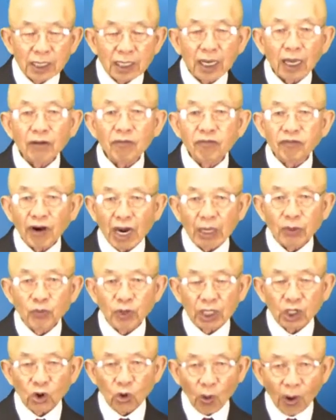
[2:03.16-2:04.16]
can fight
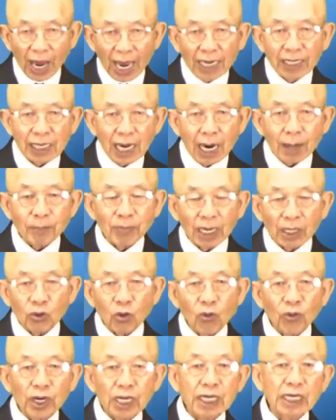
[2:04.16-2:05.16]
with Goliath, but
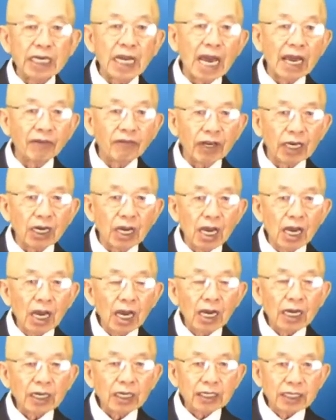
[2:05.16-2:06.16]
only David.
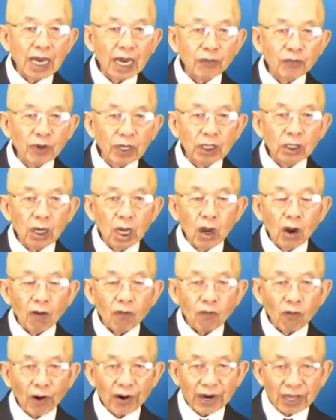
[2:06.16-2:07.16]
David
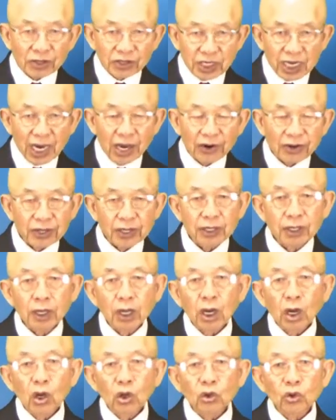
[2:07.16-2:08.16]
voluntarily
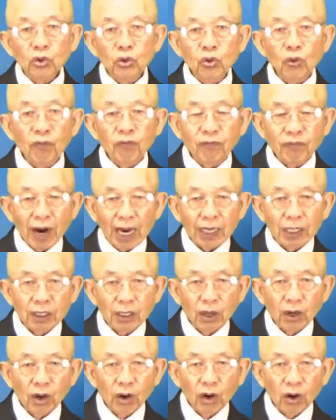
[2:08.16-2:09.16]
to fight
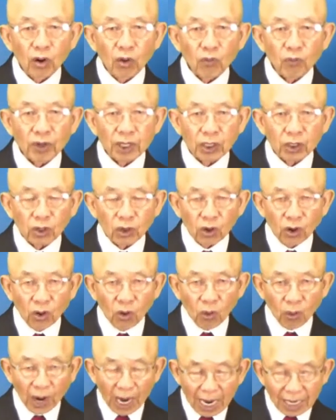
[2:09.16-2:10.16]
with
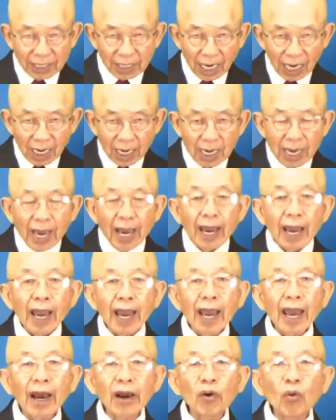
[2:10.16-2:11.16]
Goliath.
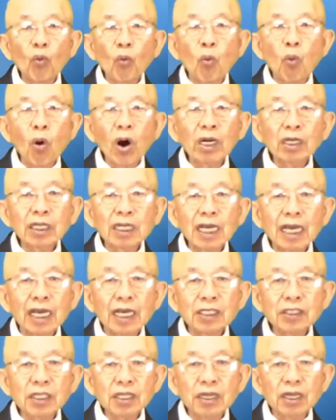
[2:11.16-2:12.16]
And what
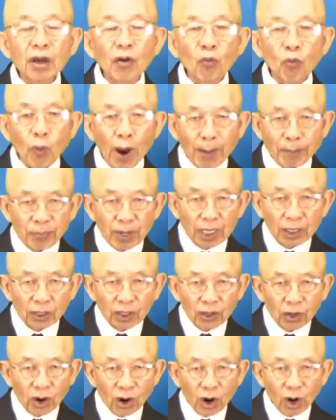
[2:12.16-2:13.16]
is the weapon
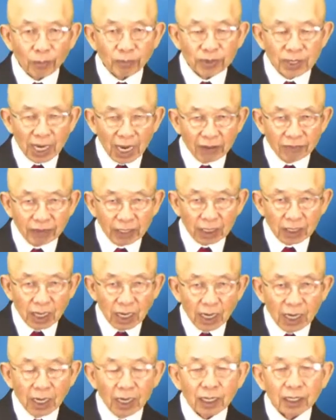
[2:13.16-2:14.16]
of David?
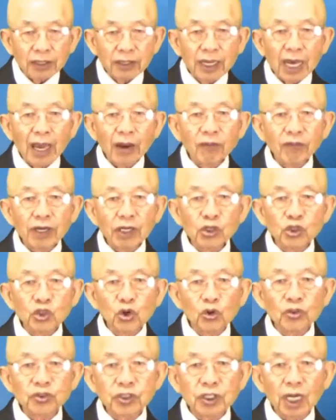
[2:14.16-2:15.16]
David
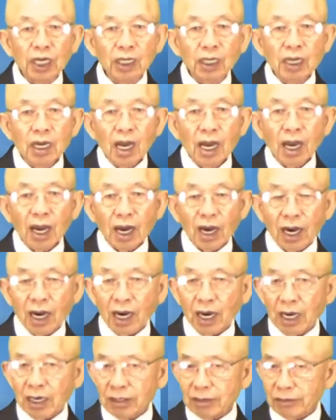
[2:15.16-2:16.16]
using
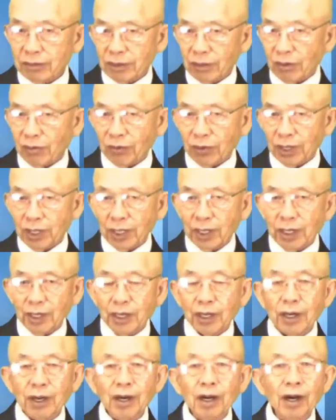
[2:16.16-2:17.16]
uh, only
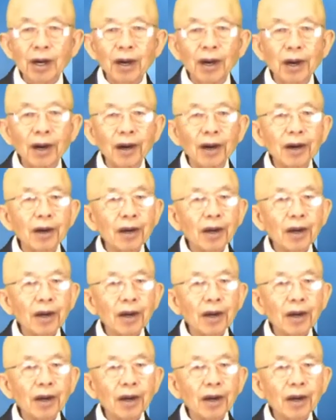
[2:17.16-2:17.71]
uh,